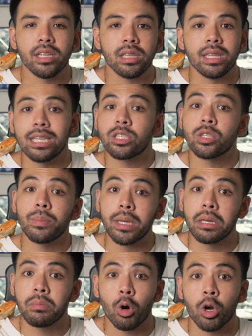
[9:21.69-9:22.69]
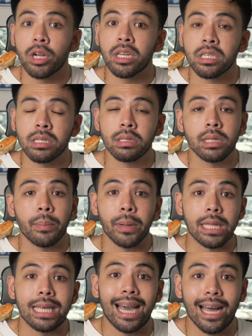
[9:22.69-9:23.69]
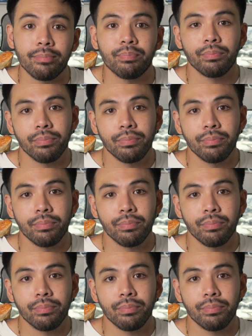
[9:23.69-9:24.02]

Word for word: it needs to be or is typically at.